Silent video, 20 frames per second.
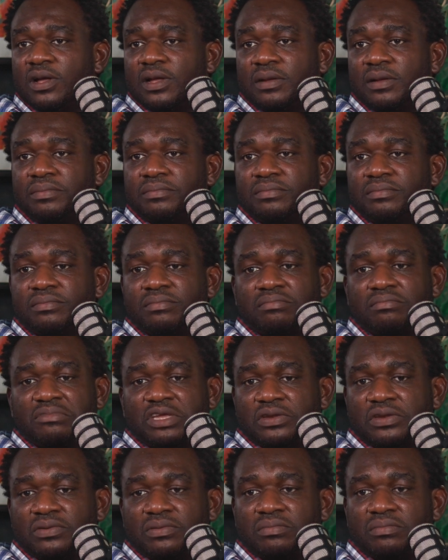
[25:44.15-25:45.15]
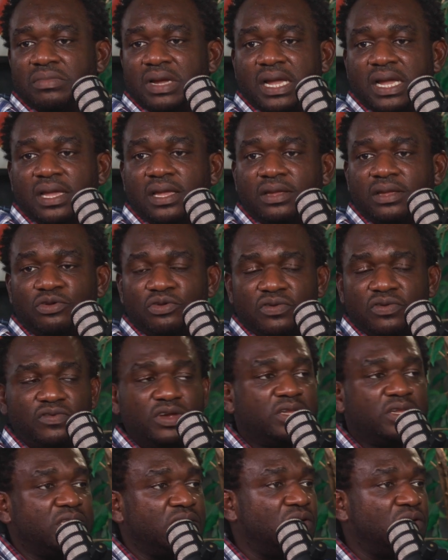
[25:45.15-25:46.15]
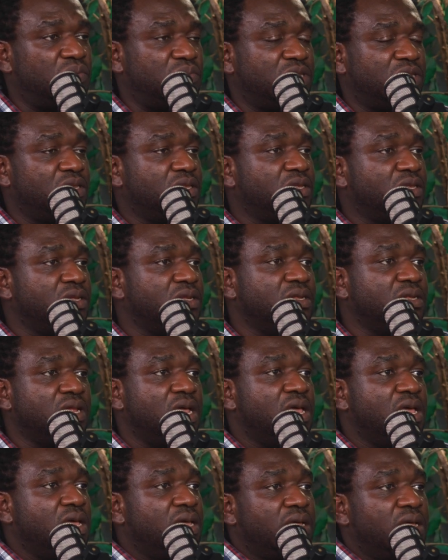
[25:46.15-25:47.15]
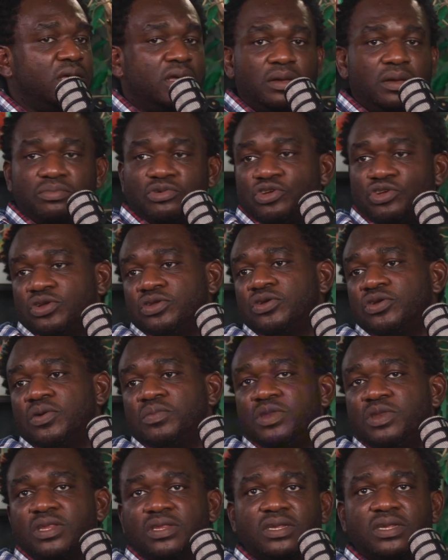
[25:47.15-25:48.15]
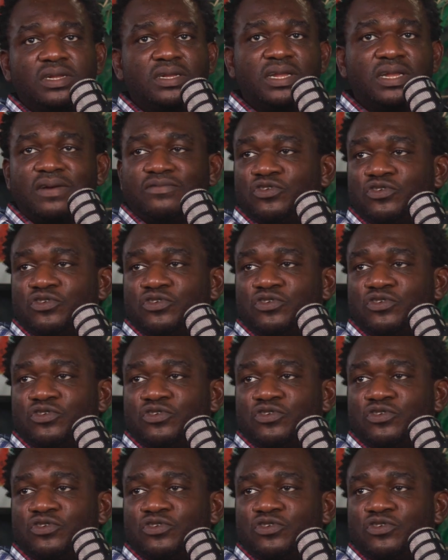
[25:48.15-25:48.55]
my university communities, church communities.